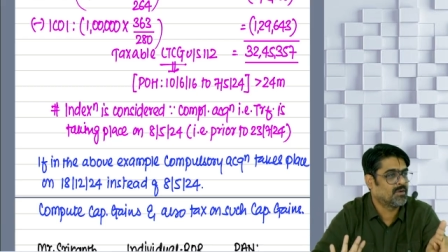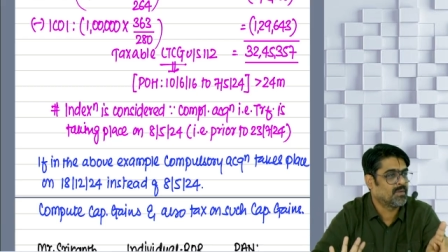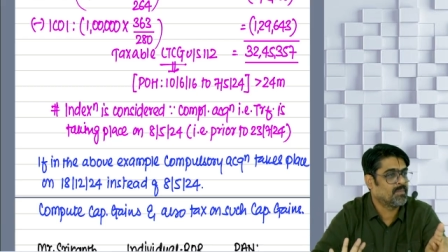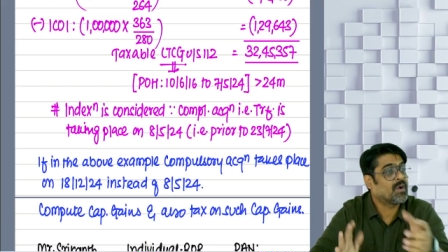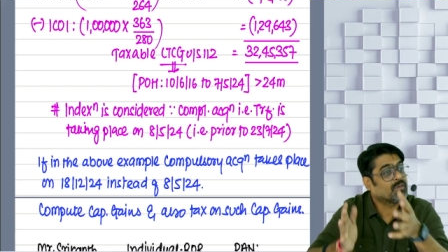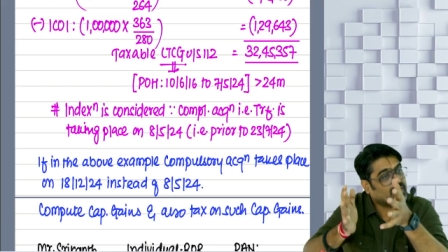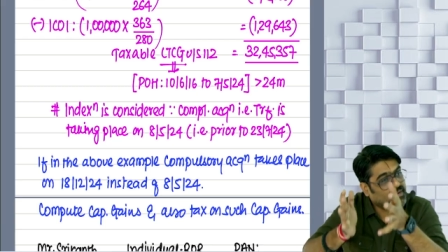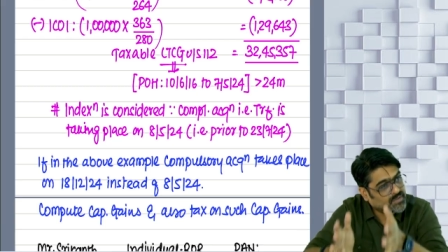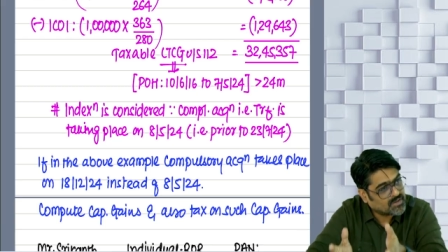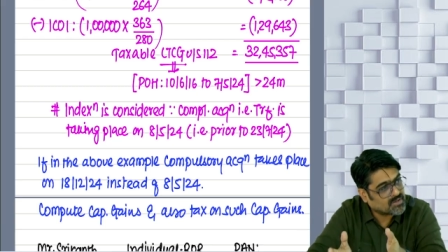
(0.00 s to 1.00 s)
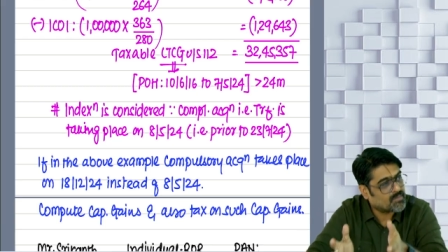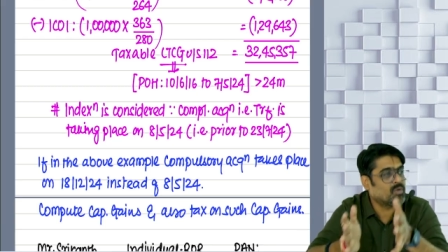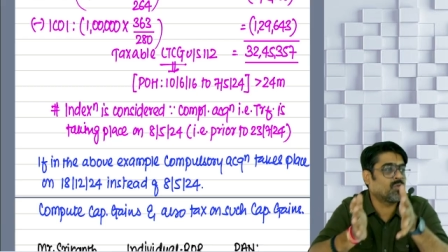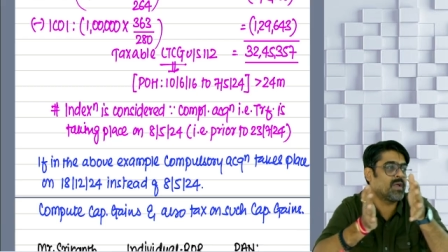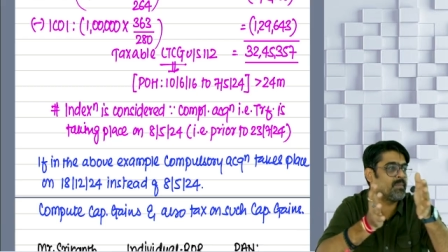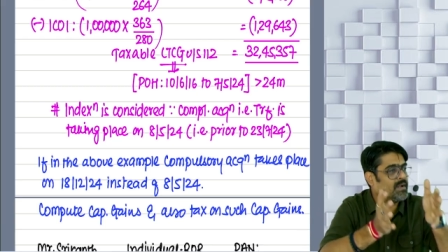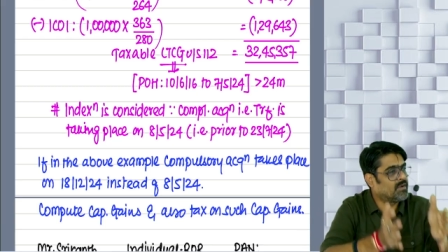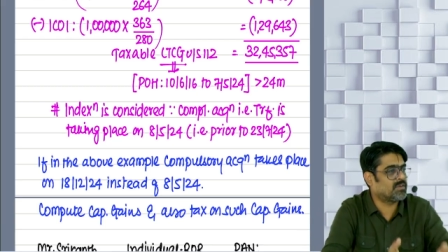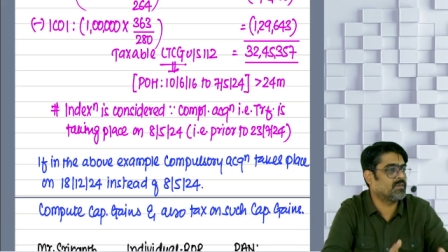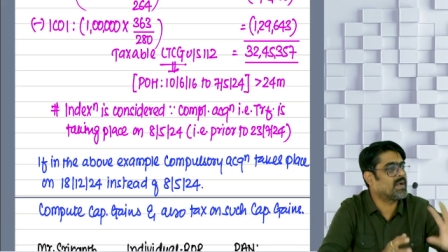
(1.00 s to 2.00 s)
Because if this amount would have been
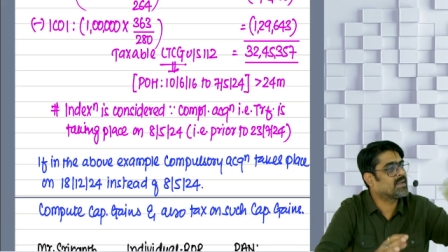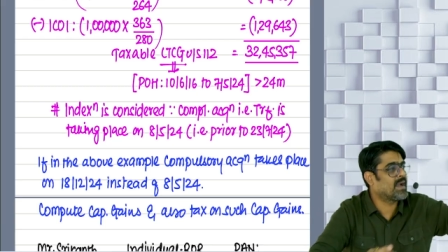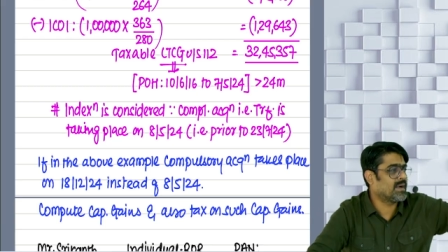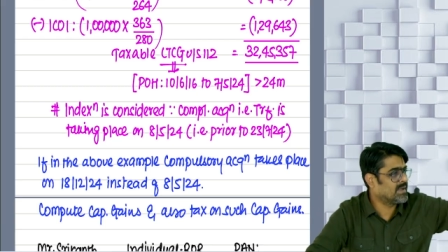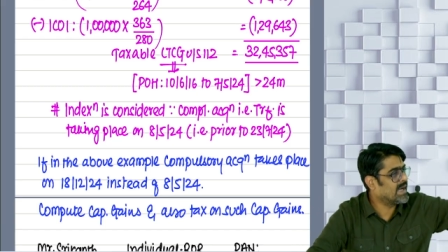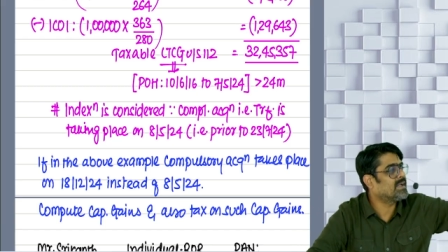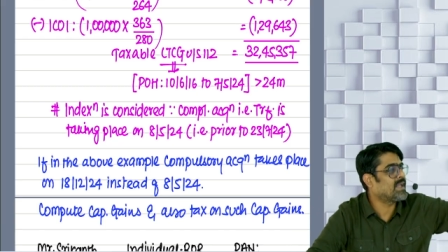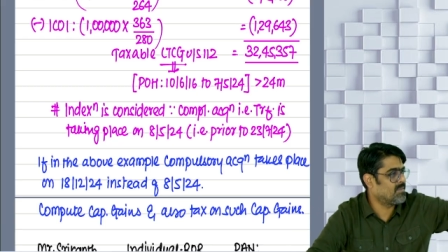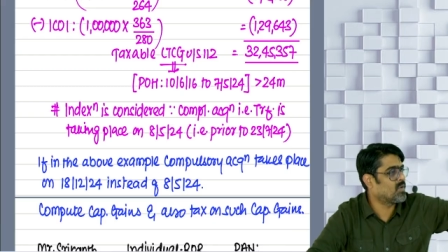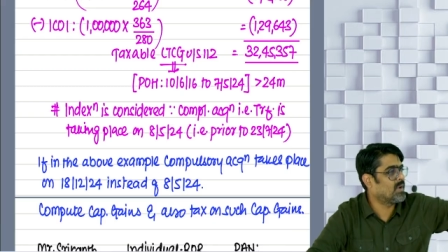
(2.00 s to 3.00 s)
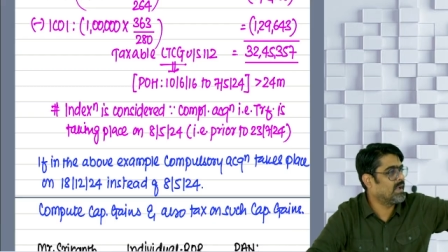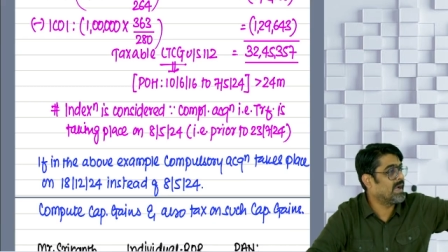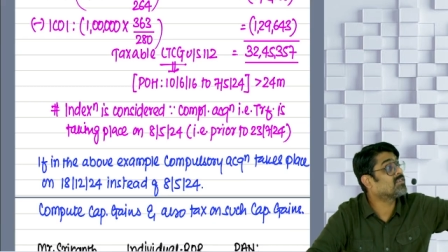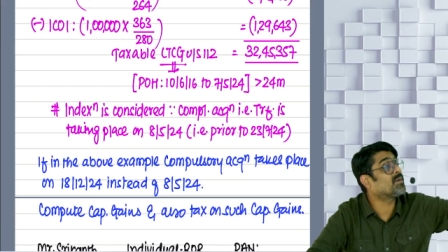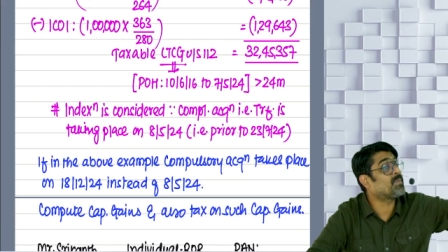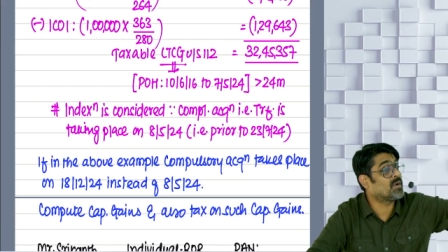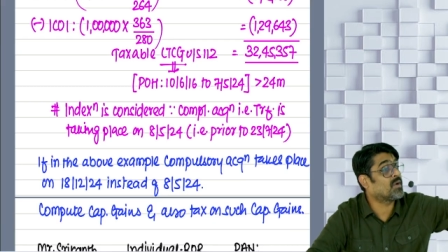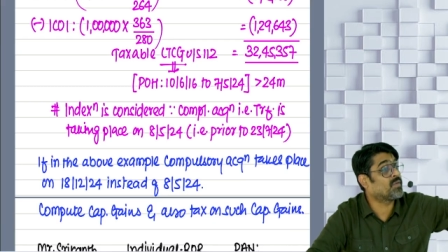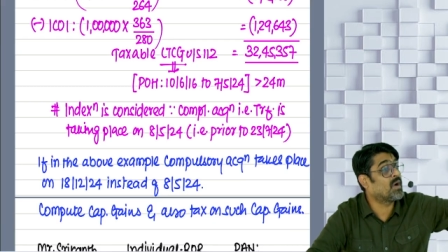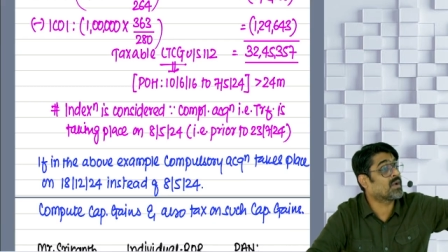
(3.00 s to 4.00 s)
received at that time only as a part of
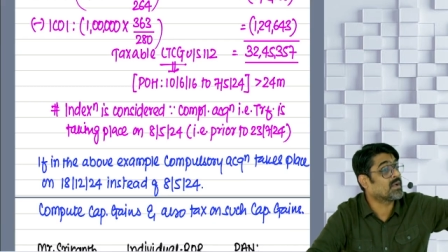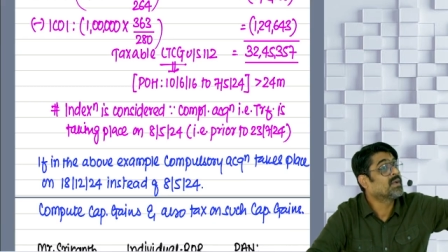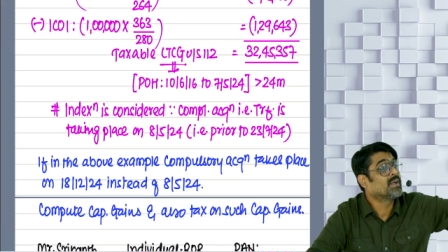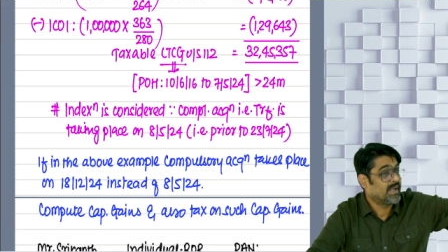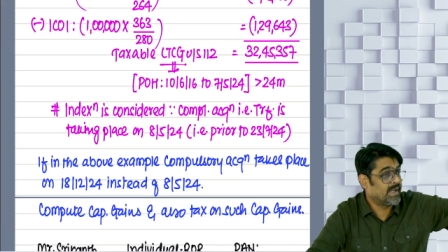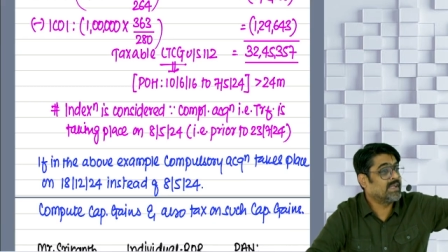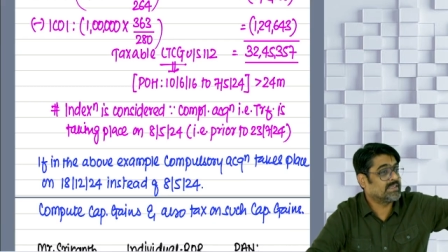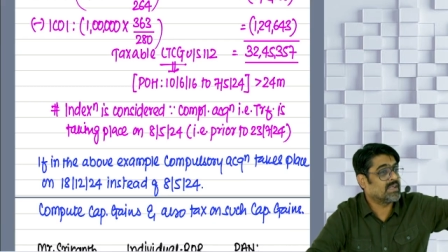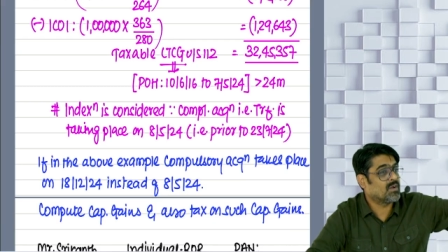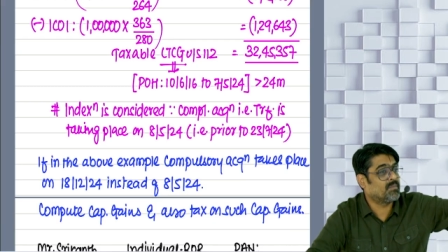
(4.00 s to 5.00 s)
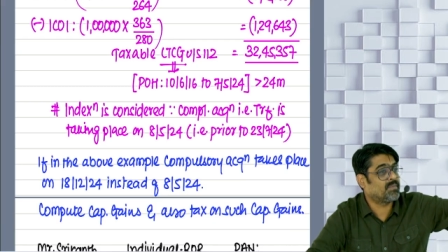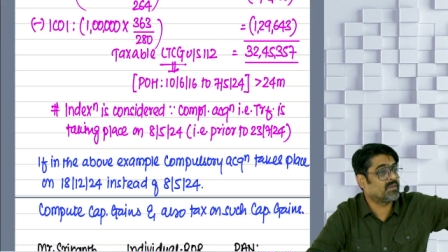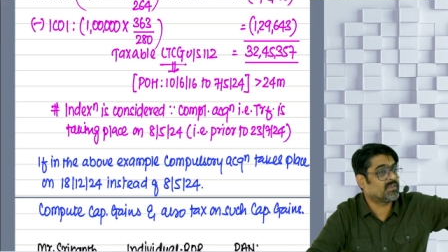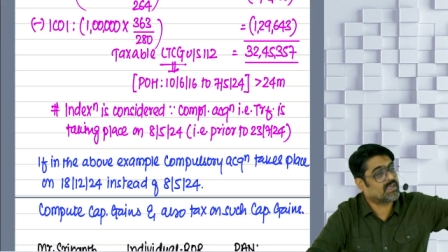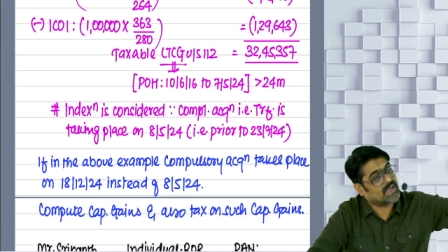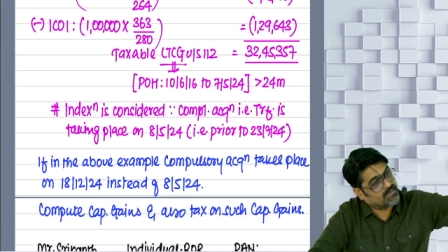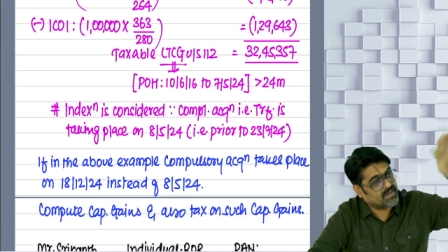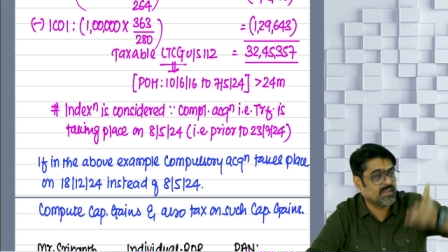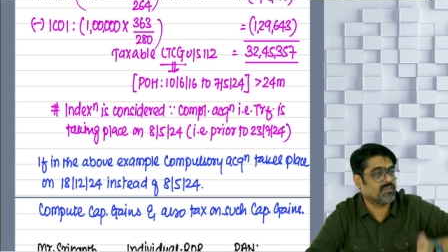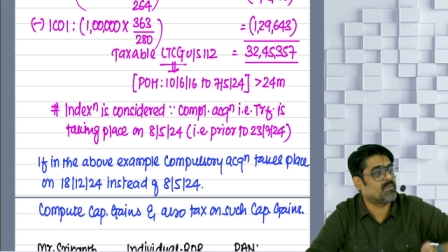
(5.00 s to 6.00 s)
your initial compensation, even
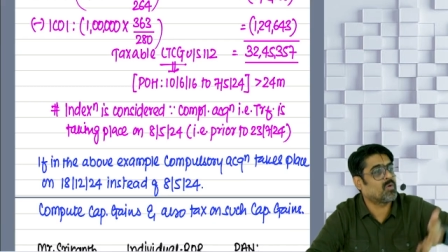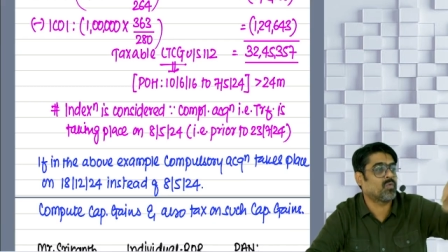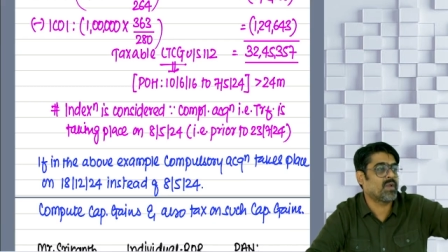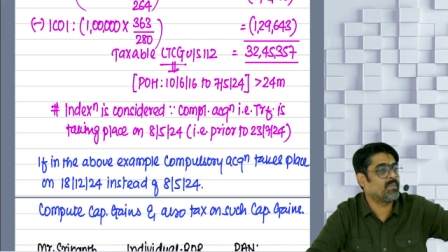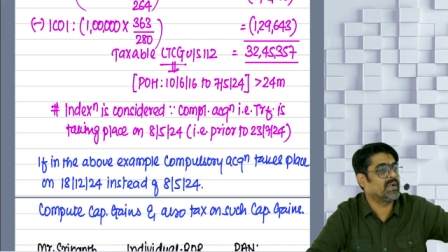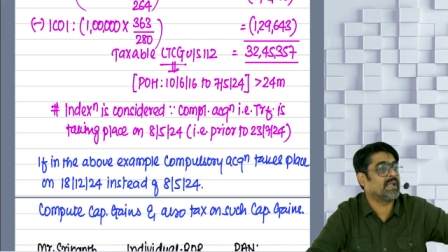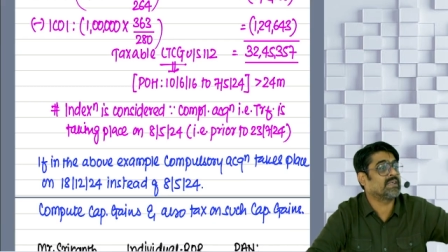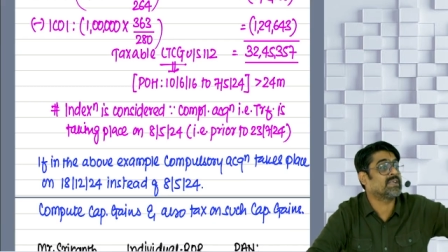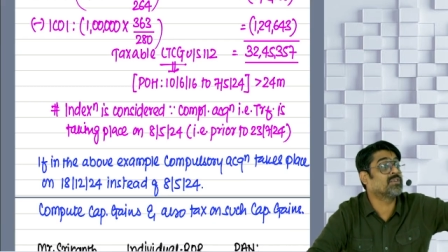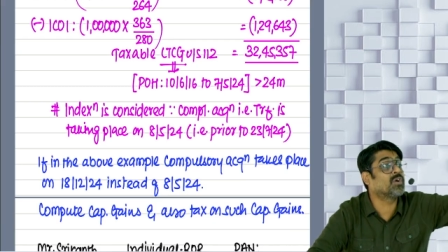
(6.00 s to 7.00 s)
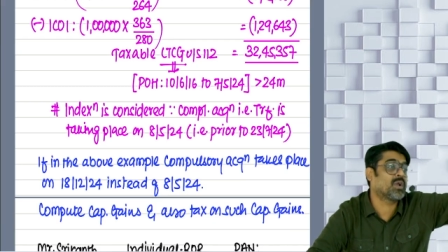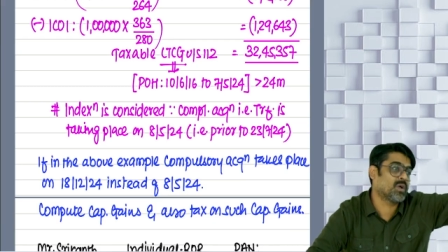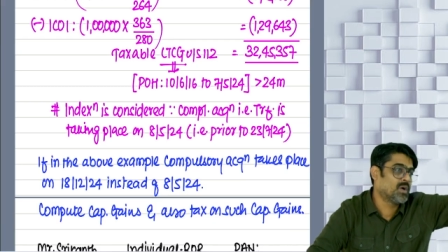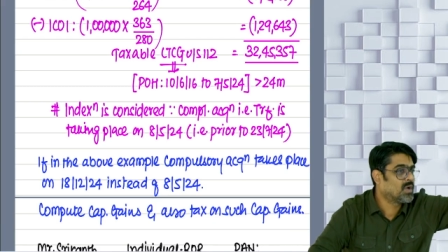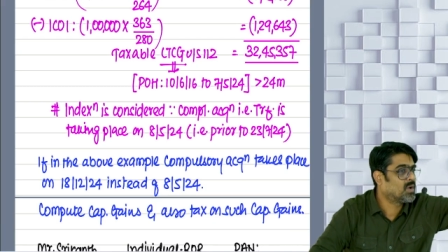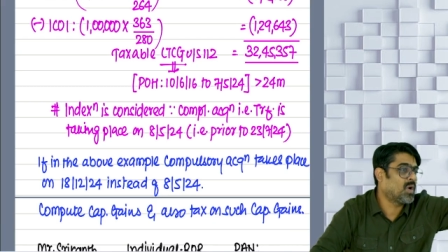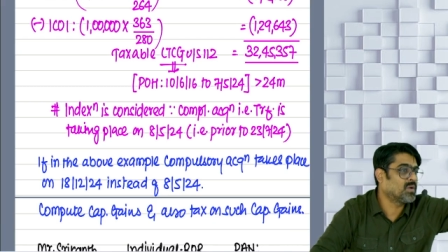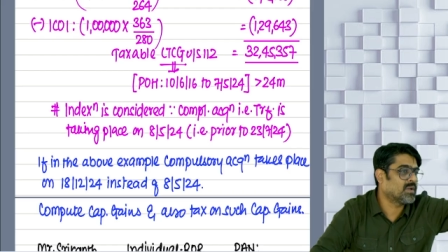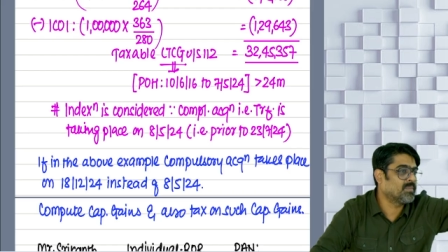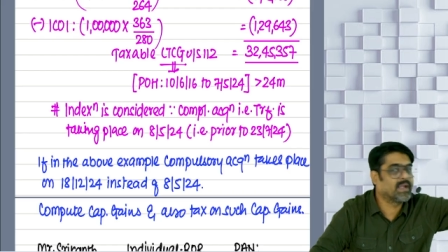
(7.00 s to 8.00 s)
this amount would have been taxed as your long
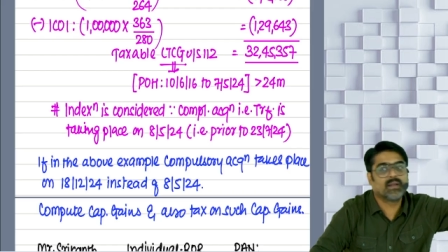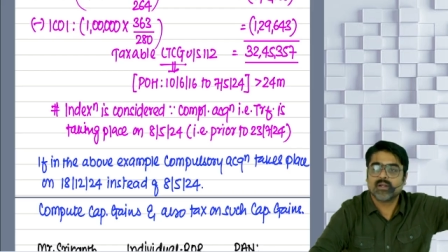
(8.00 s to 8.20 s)
term gain.